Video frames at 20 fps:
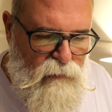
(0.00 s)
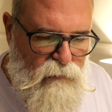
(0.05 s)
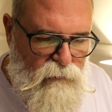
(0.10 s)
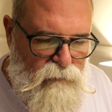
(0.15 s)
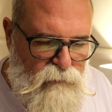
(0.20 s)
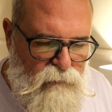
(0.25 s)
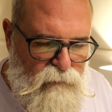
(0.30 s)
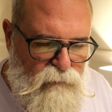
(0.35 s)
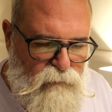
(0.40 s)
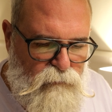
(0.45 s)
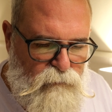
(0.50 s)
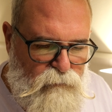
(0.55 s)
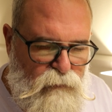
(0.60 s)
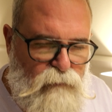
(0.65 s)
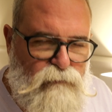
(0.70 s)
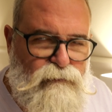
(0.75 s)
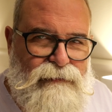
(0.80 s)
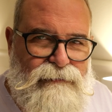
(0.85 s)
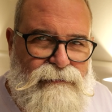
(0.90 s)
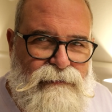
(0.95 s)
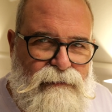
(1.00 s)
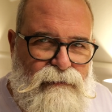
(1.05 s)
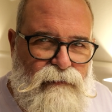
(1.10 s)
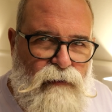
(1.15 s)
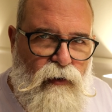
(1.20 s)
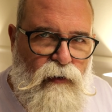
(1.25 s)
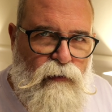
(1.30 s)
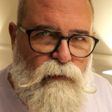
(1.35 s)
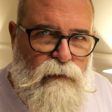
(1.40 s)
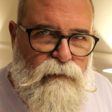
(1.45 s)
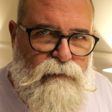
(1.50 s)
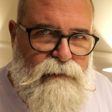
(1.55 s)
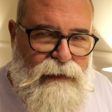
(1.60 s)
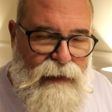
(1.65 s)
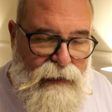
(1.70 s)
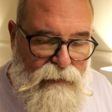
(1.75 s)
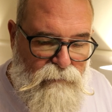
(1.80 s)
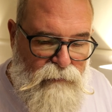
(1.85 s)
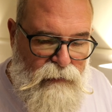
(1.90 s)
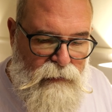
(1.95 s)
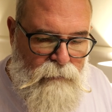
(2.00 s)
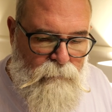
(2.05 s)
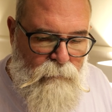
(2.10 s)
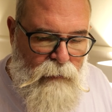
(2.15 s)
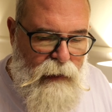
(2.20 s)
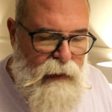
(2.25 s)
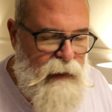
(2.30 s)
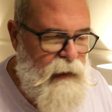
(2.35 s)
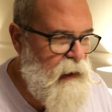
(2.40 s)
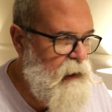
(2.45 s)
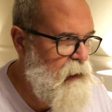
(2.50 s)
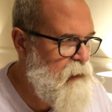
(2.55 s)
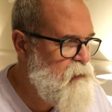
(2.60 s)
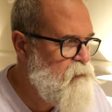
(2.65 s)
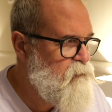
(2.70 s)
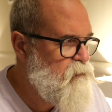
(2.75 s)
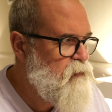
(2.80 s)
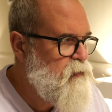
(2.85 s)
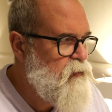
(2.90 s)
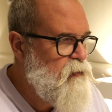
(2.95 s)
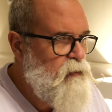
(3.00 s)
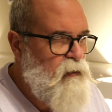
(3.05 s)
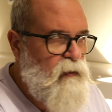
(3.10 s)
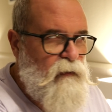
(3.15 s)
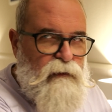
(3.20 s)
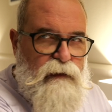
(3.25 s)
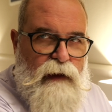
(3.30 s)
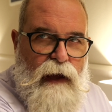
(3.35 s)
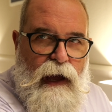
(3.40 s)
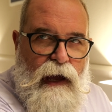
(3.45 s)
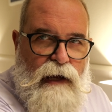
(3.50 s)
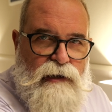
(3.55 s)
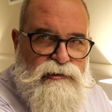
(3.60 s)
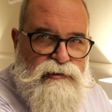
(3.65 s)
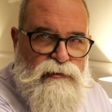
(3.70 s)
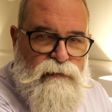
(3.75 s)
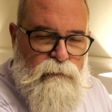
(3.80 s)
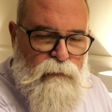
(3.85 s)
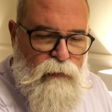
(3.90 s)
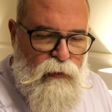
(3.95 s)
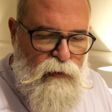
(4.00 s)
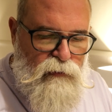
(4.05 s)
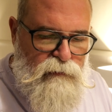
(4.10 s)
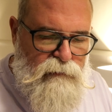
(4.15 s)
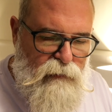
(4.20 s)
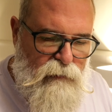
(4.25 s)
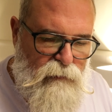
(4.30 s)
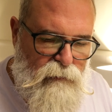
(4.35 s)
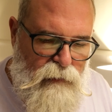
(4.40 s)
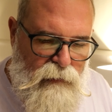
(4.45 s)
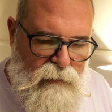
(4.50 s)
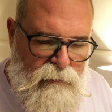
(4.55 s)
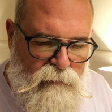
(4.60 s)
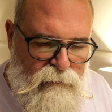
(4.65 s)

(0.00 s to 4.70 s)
on 5600 Kelvin, and if you go on the action mode, then